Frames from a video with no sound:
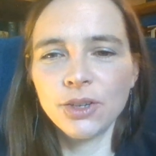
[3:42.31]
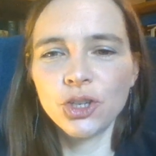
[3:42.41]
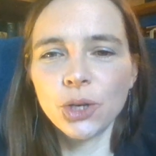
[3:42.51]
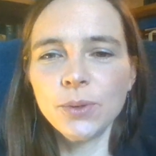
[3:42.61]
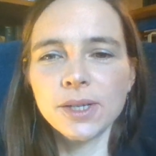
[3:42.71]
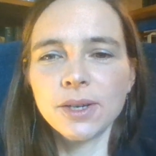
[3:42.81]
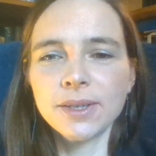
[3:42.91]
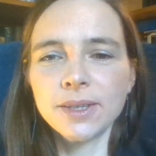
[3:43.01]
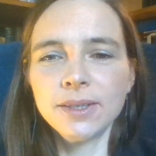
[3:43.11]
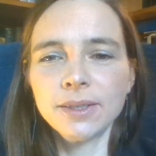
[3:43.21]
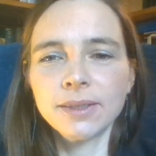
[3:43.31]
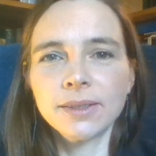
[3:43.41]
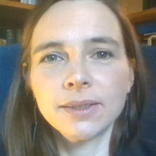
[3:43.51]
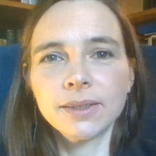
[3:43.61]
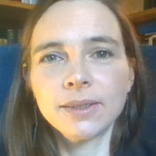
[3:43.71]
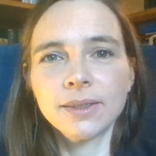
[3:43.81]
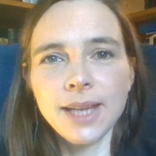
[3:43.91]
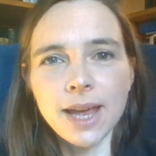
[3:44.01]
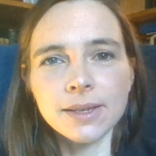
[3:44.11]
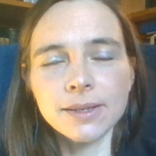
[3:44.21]
Jones answered,
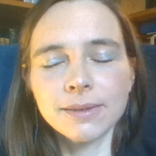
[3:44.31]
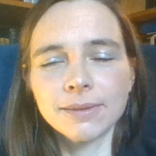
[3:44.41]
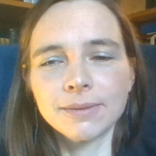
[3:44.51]
"Yes."